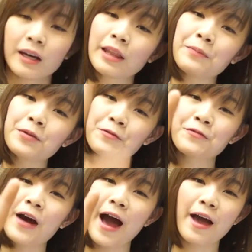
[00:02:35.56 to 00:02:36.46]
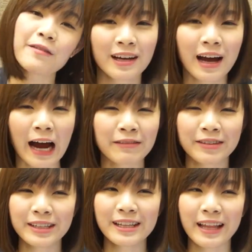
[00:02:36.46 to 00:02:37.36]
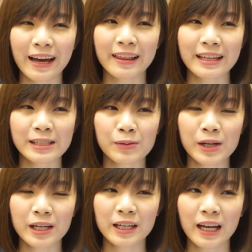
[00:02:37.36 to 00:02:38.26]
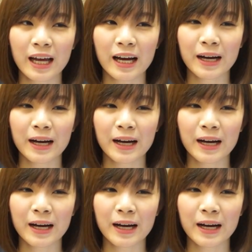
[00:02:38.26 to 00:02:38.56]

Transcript: Number 5. I really like this one,